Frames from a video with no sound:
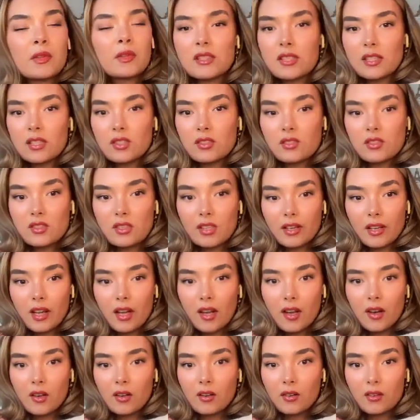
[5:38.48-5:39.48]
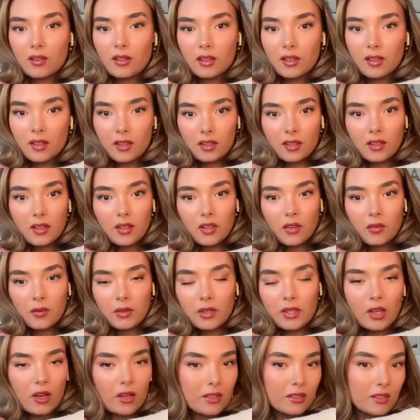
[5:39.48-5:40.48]
interesting how we
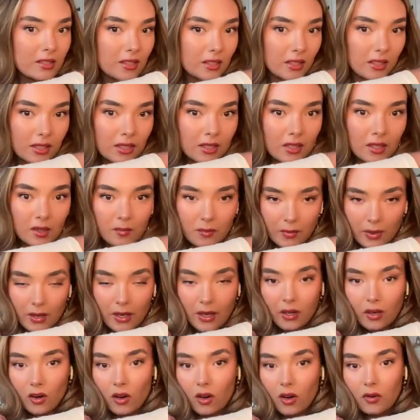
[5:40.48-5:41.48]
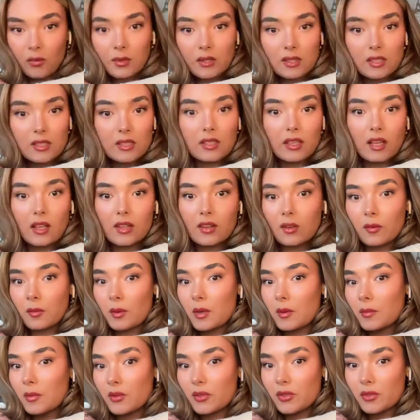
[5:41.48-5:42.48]
constantly compare our wins to other
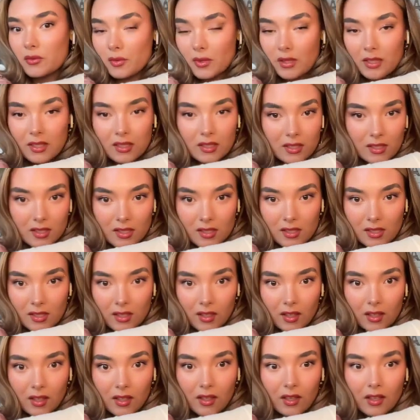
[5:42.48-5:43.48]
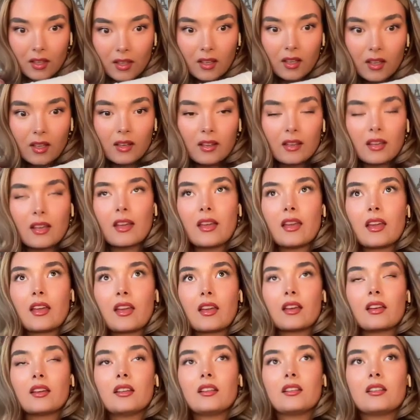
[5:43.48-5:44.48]
people's wins,
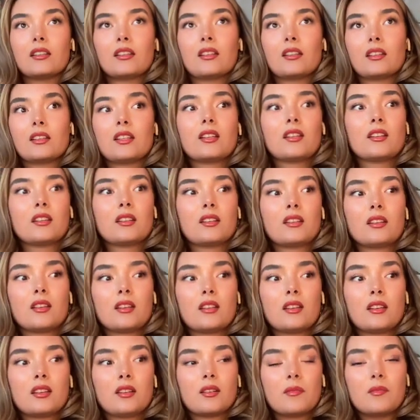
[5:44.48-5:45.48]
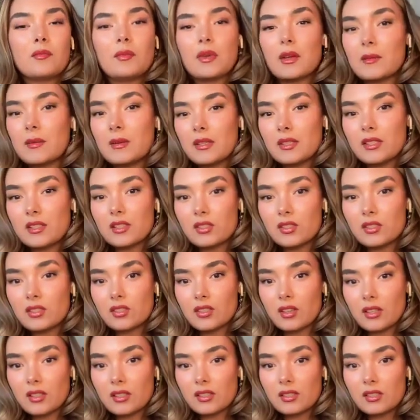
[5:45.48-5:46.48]
and maybe this is
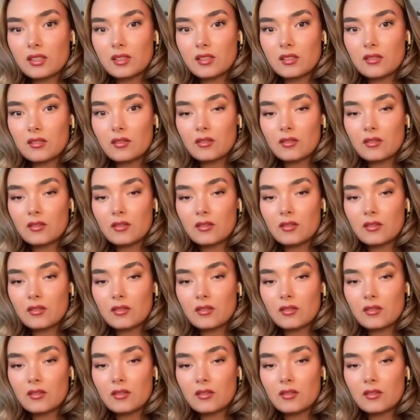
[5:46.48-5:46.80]
just